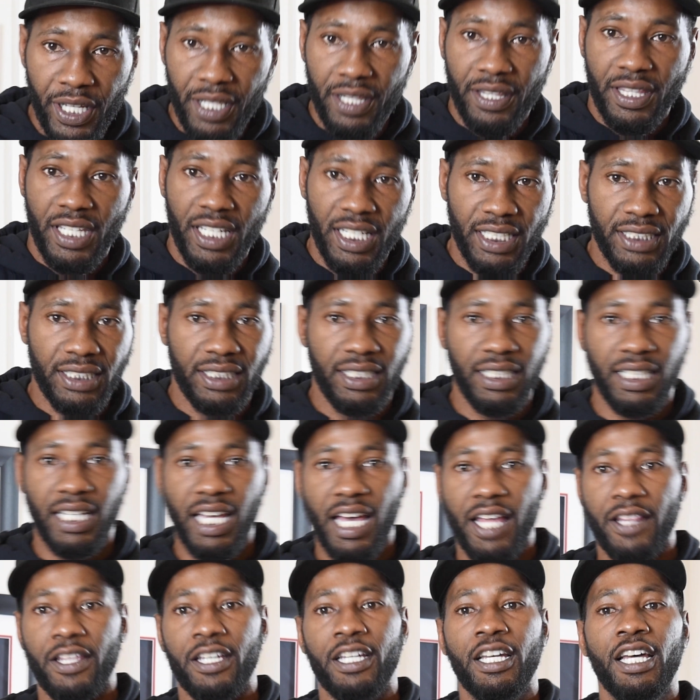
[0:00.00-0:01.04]
things
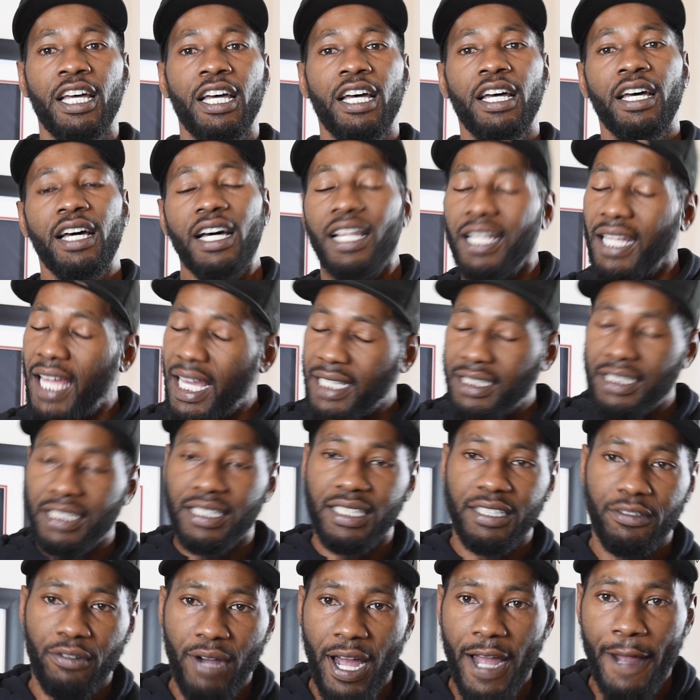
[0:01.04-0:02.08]
together,
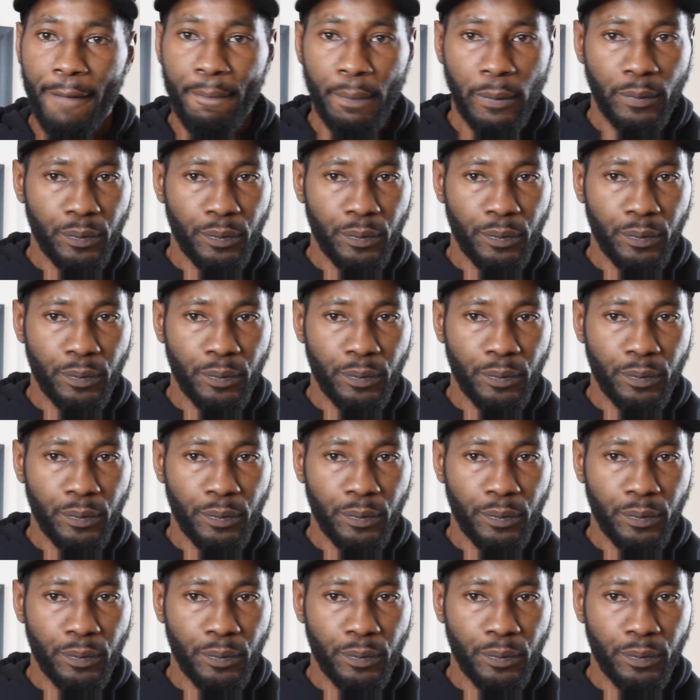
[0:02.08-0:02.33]
allegedly, right?